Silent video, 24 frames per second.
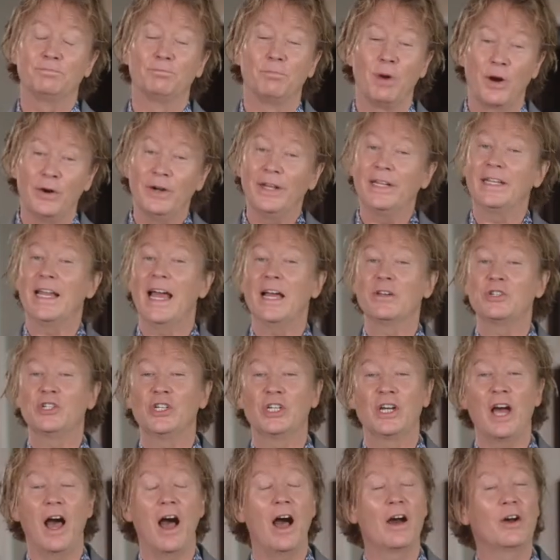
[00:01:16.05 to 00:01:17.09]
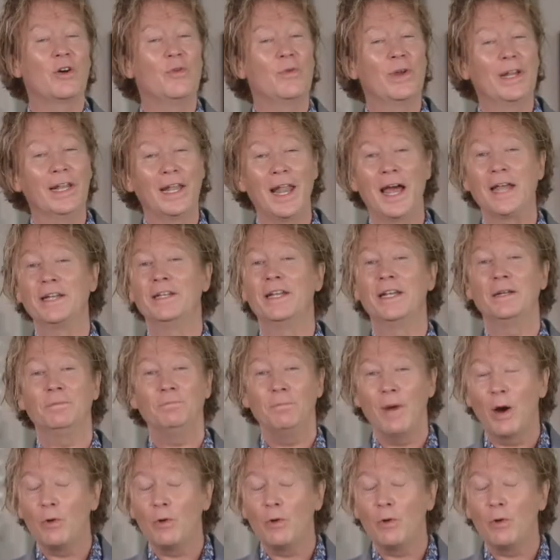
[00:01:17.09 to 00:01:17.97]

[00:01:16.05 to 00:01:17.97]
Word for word: burning down Chicago and London,